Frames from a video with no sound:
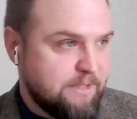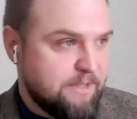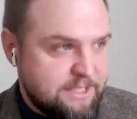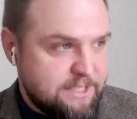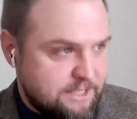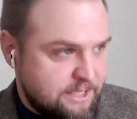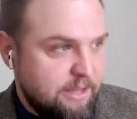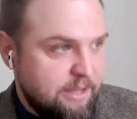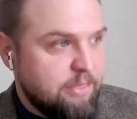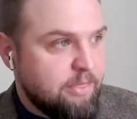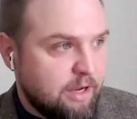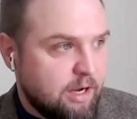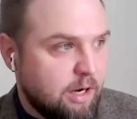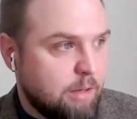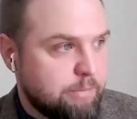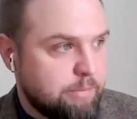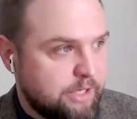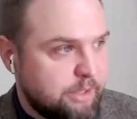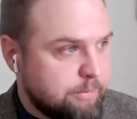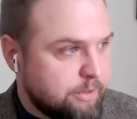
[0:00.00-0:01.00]
see in the
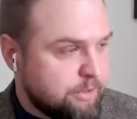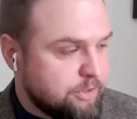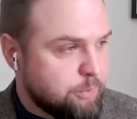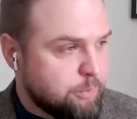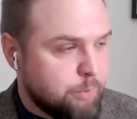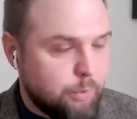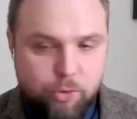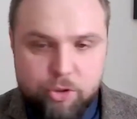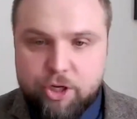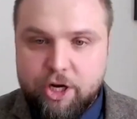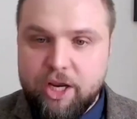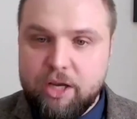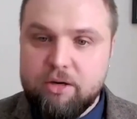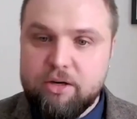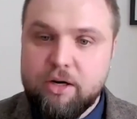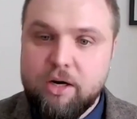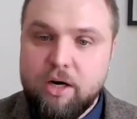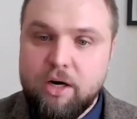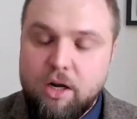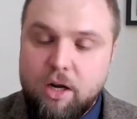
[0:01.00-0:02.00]
company because we work here.
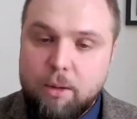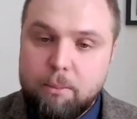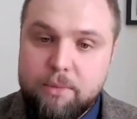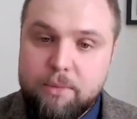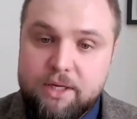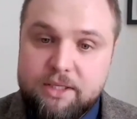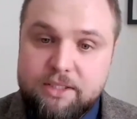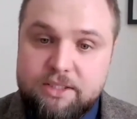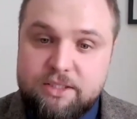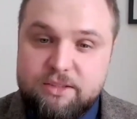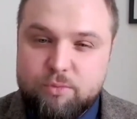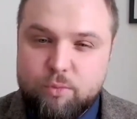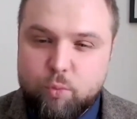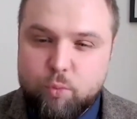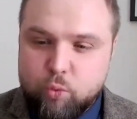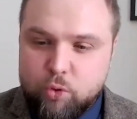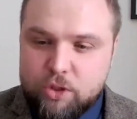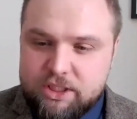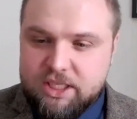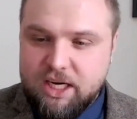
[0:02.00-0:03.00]
But
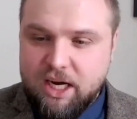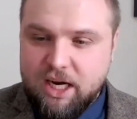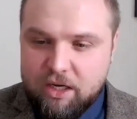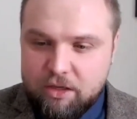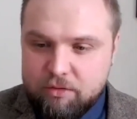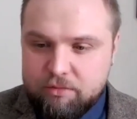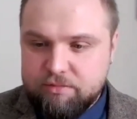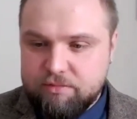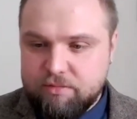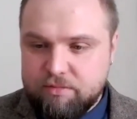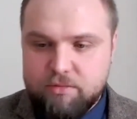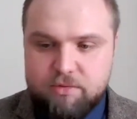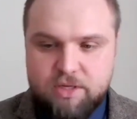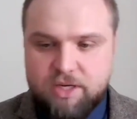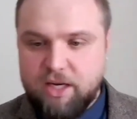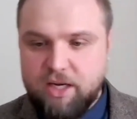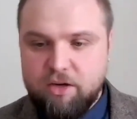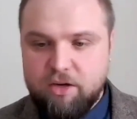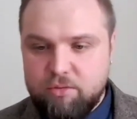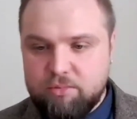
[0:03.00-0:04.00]
what kind of can
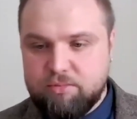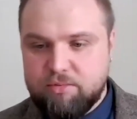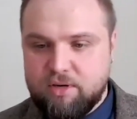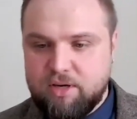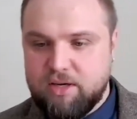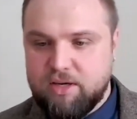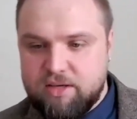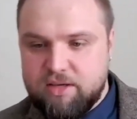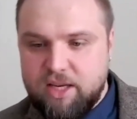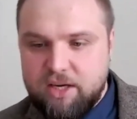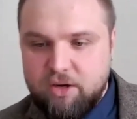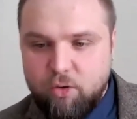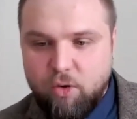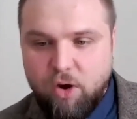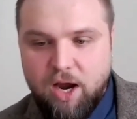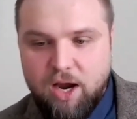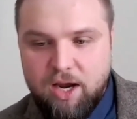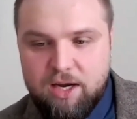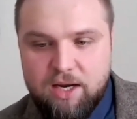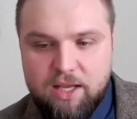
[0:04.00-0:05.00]
you
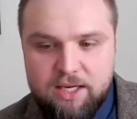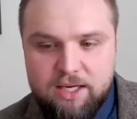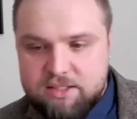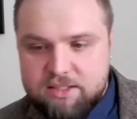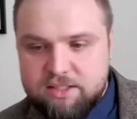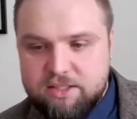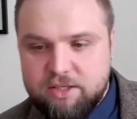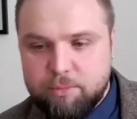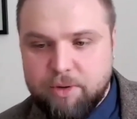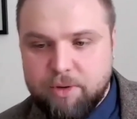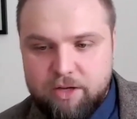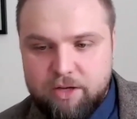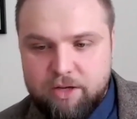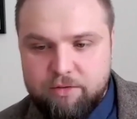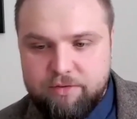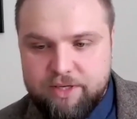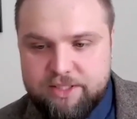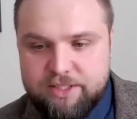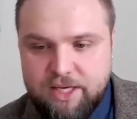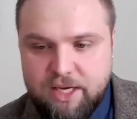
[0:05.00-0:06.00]
highlight some kind of
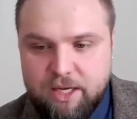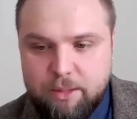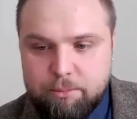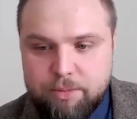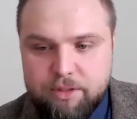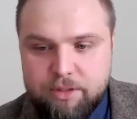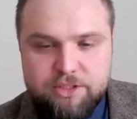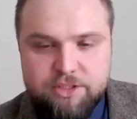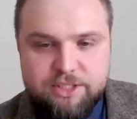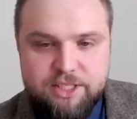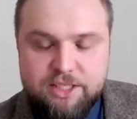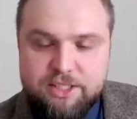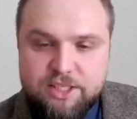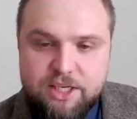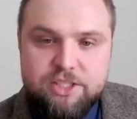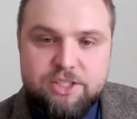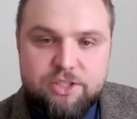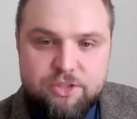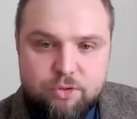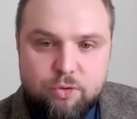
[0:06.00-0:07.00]
example or success
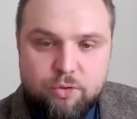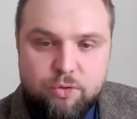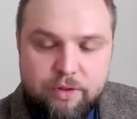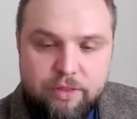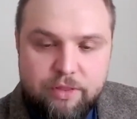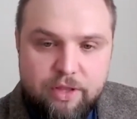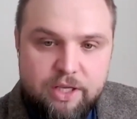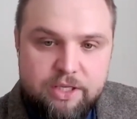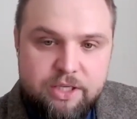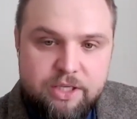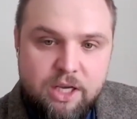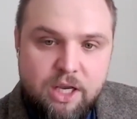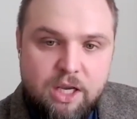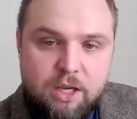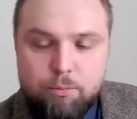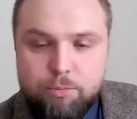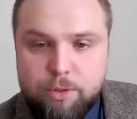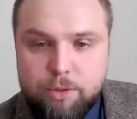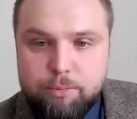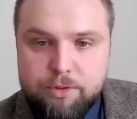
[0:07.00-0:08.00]
story that
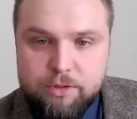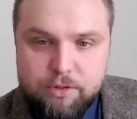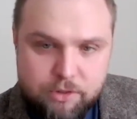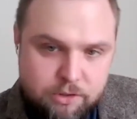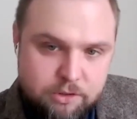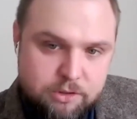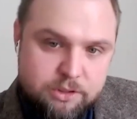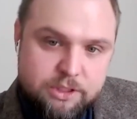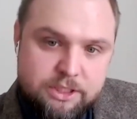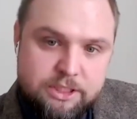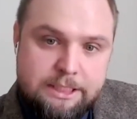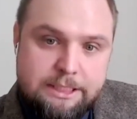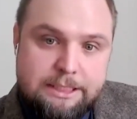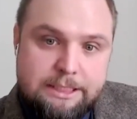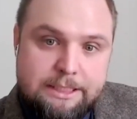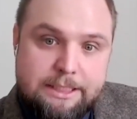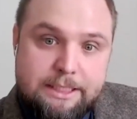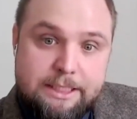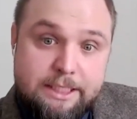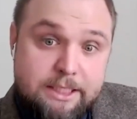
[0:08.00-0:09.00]
people could
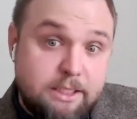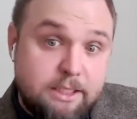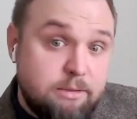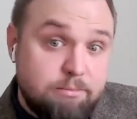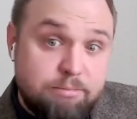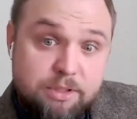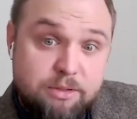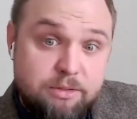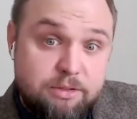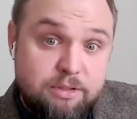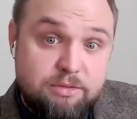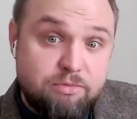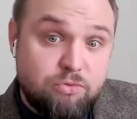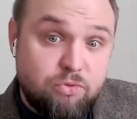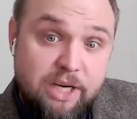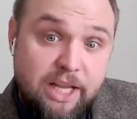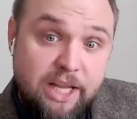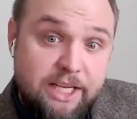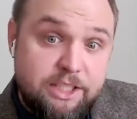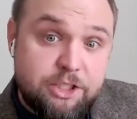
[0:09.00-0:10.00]

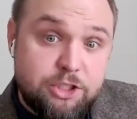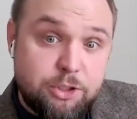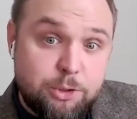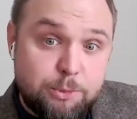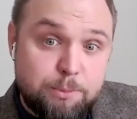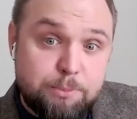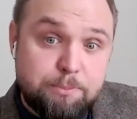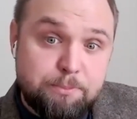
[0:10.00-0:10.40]
relate to?